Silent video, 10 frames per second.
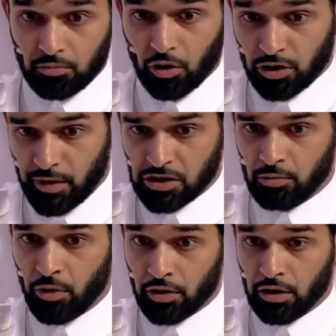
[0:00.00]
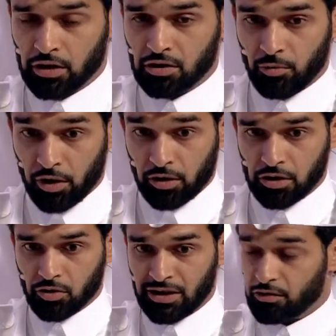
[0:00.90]
especially the modern age and the modern
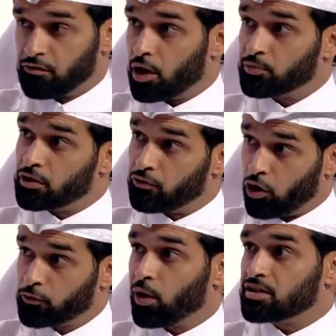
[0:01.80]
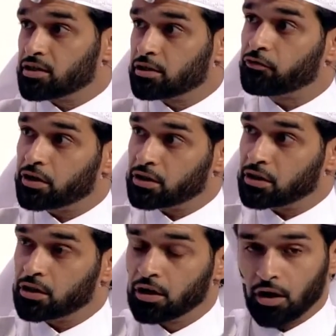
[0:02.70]
history, has developed and evolved quite significantly.